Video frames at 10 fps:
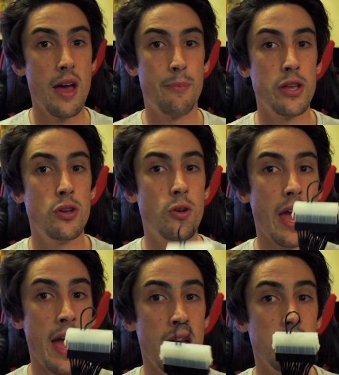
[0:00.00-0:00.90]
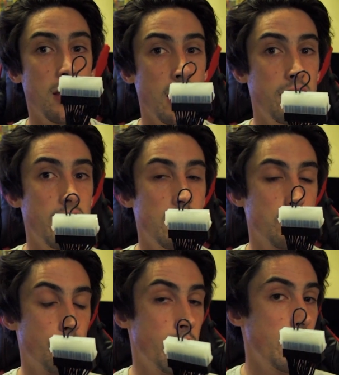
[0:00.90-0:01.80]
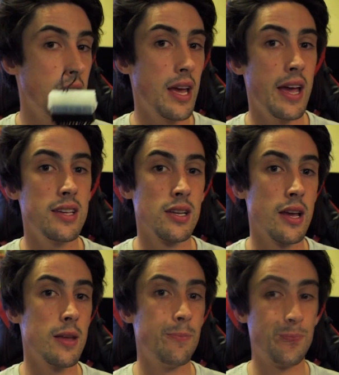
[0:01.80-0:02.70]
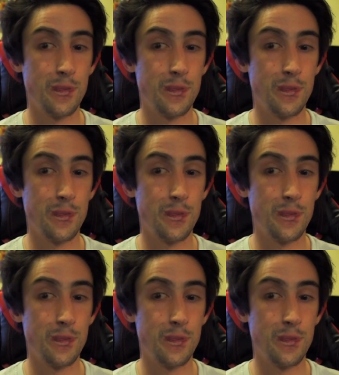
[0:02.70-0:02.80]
but you can get these really easily.